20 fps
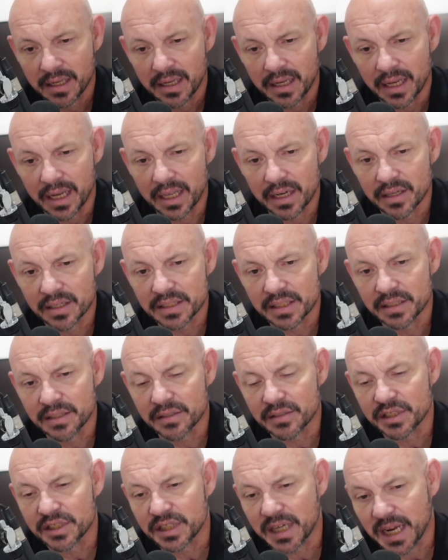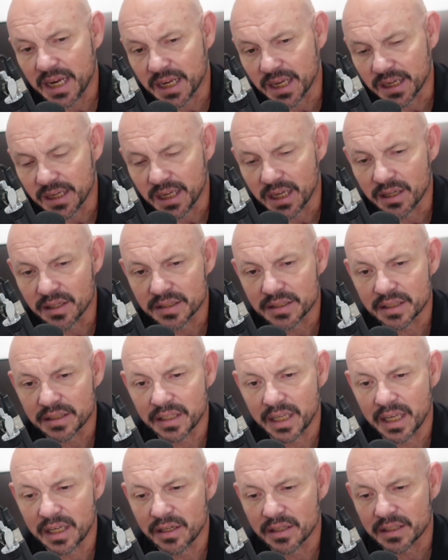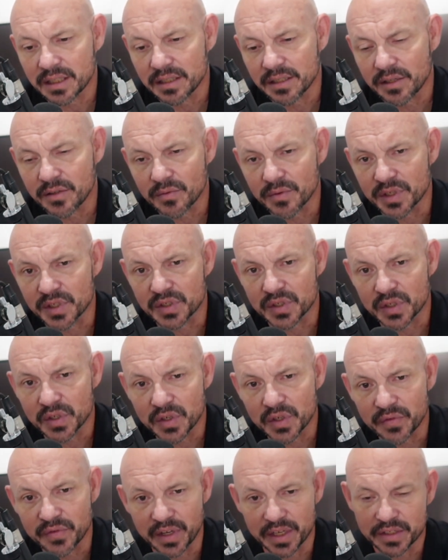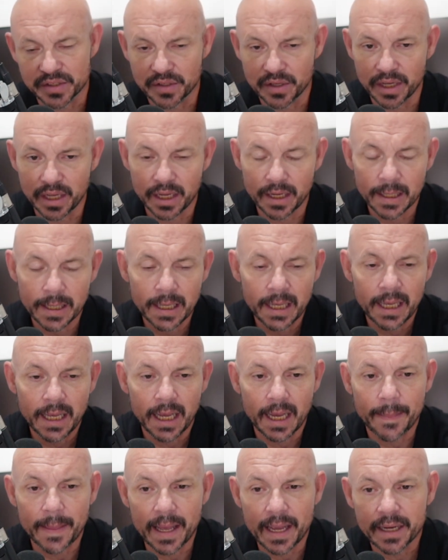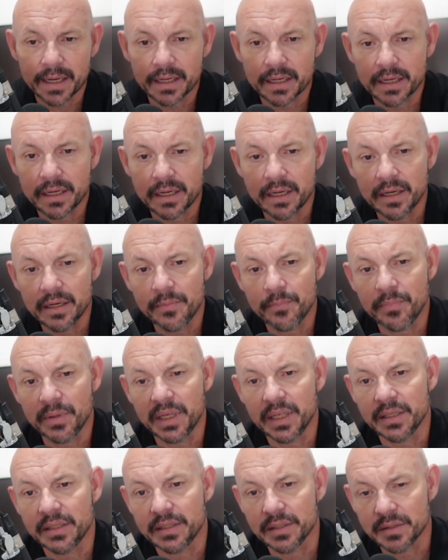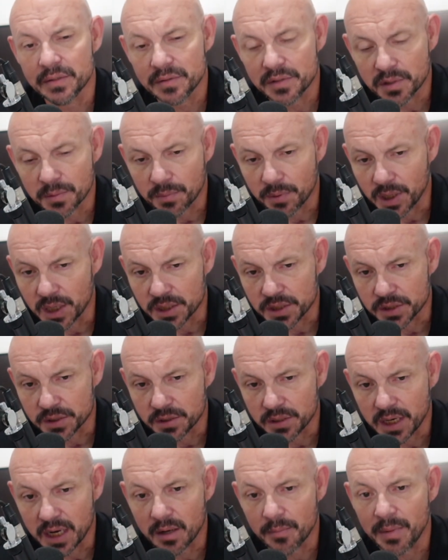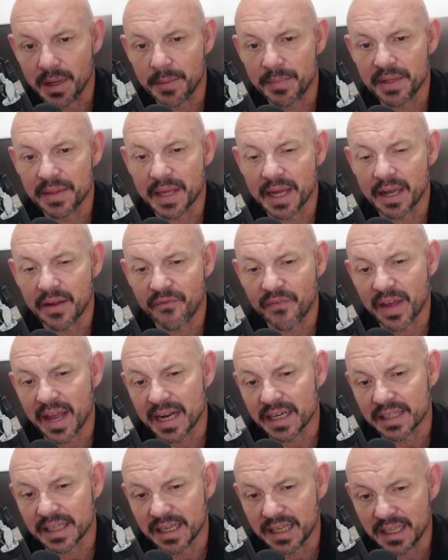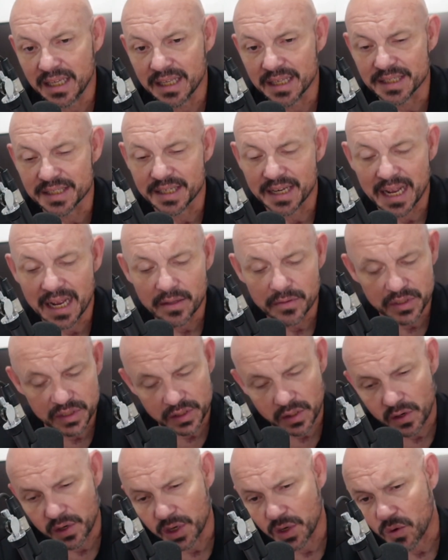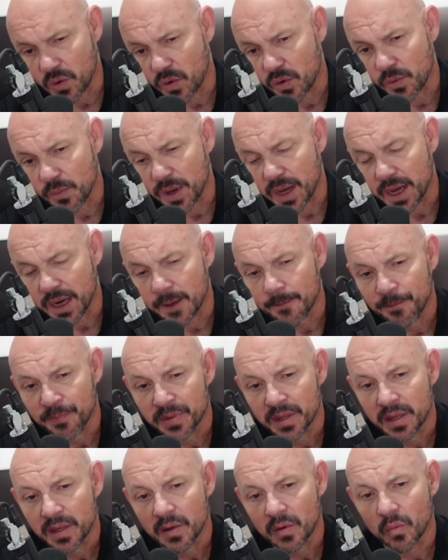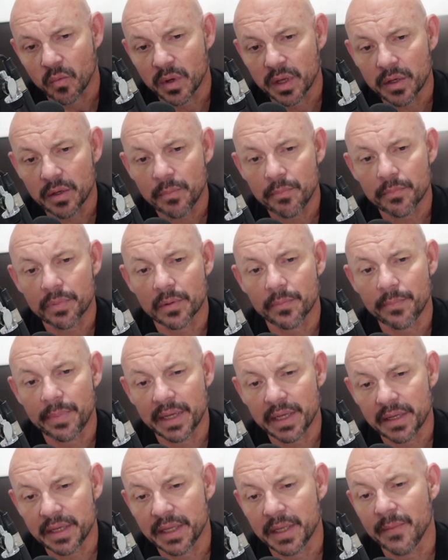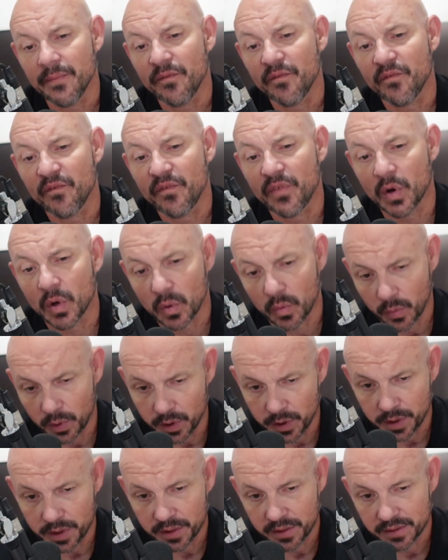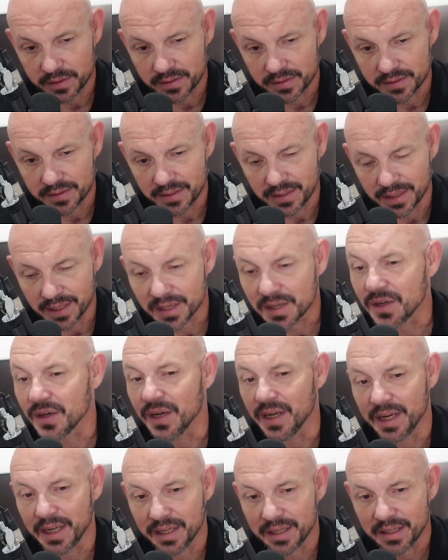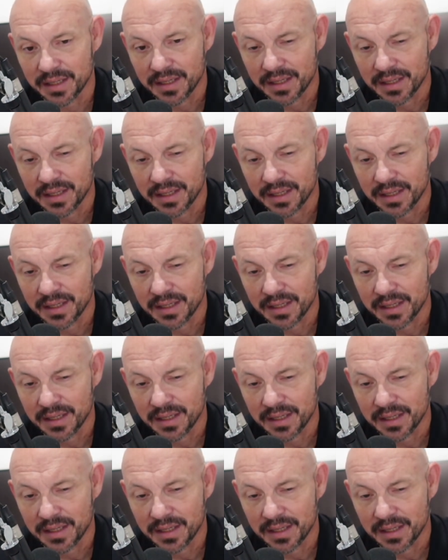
He looks a little shaken. He looked a little reserved yesterday. And that could be due to pressure. Now, maybe that fact that he is now the starting quarterback will propel him forward. It could.